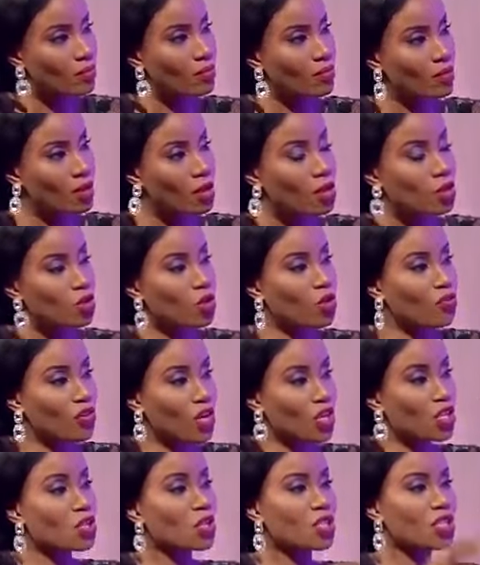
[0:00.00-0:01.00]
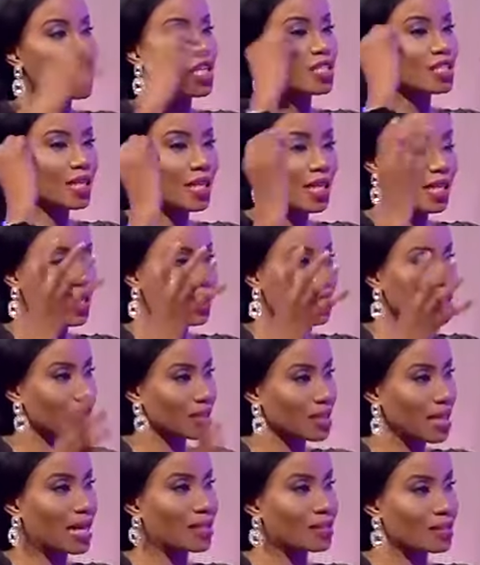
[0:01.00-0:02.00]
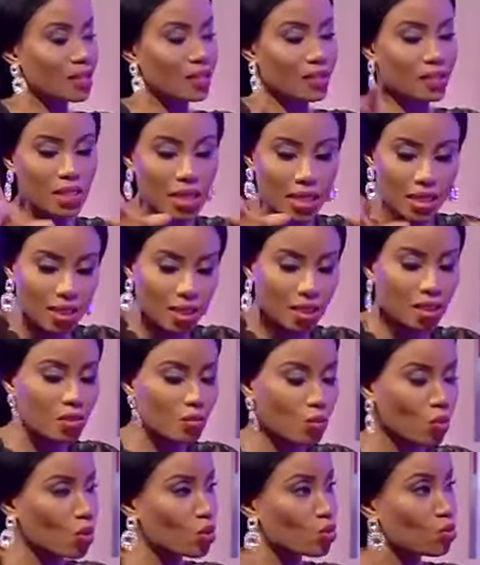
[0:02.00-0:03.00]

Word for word: was looking for another. So for you, just clicked that yes. this